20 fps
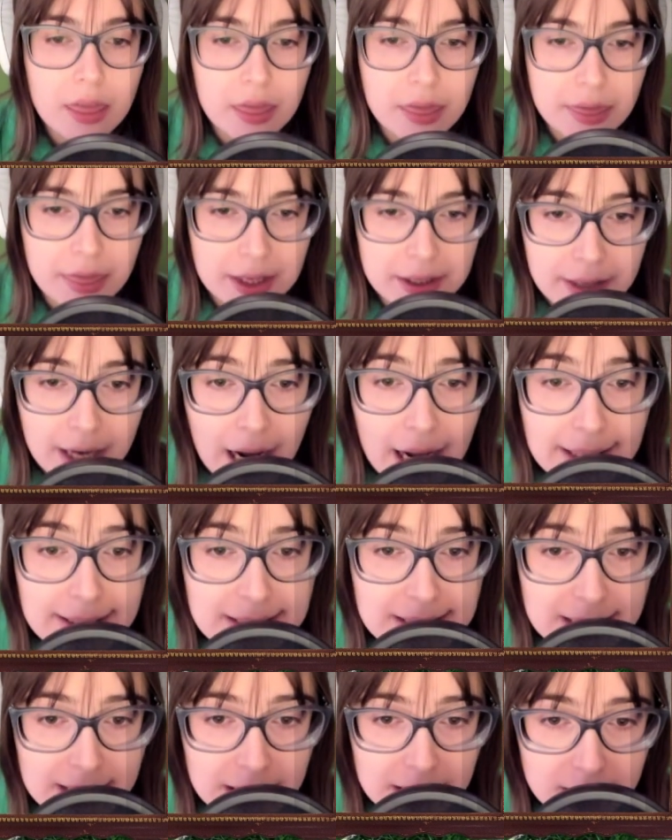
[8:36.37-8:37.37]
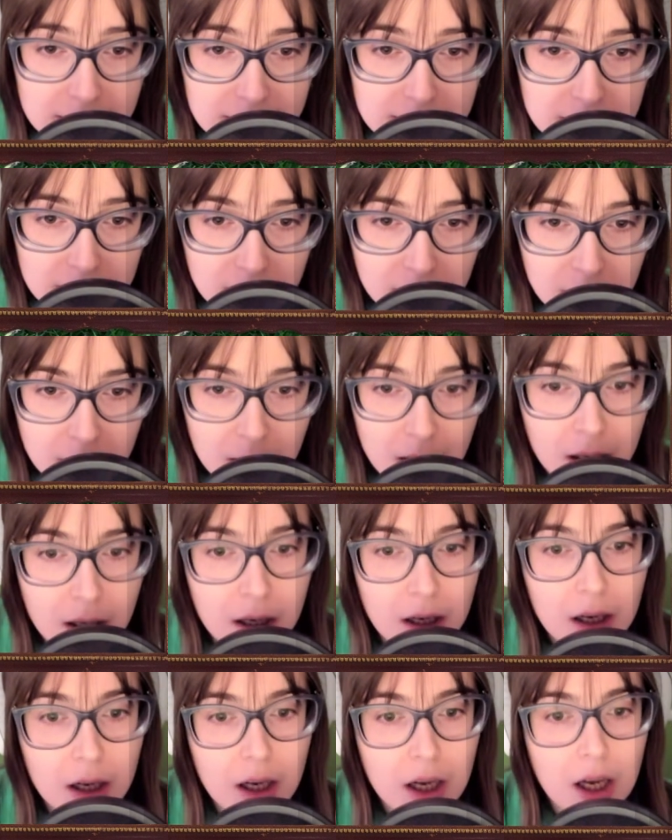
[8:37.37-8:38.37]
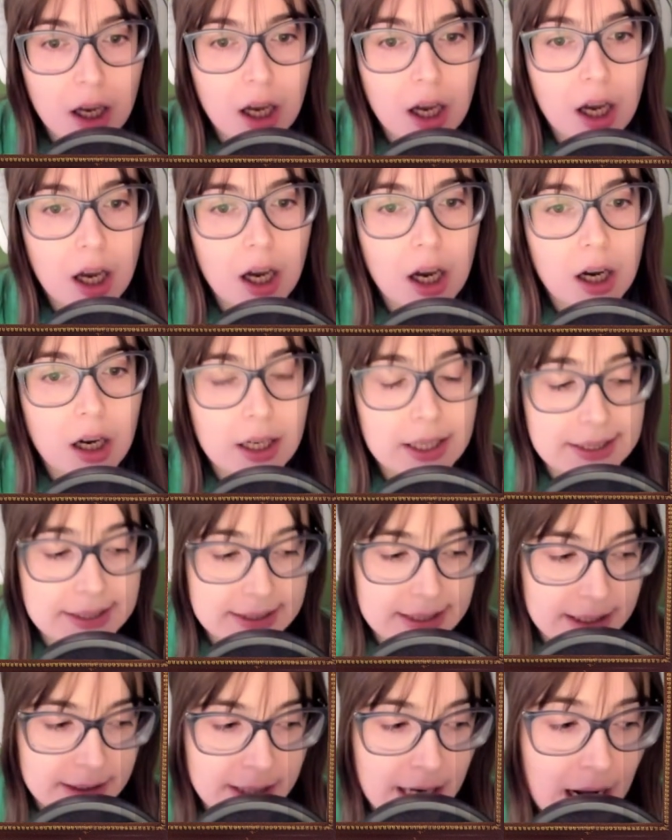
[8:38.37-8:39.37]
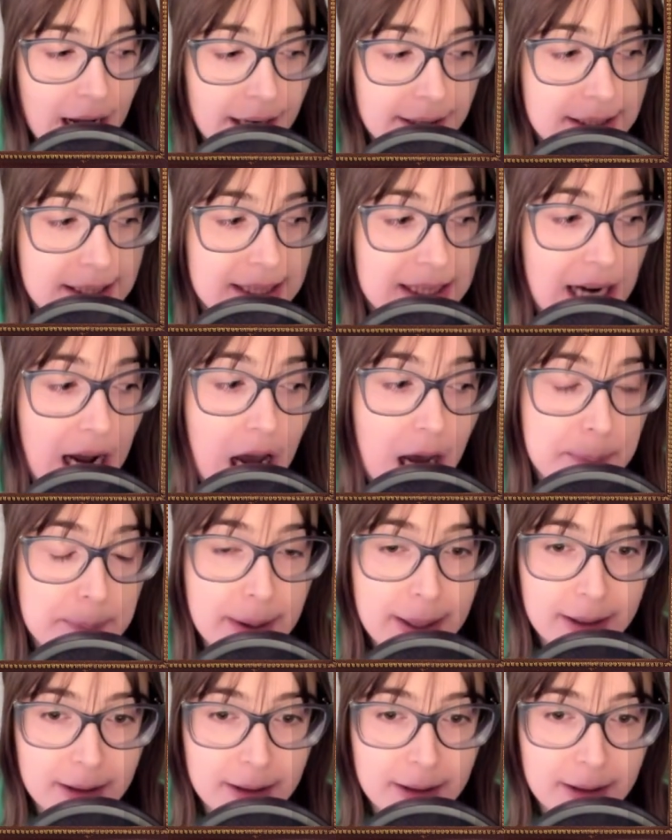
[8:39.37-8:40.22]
The Nazis did not stop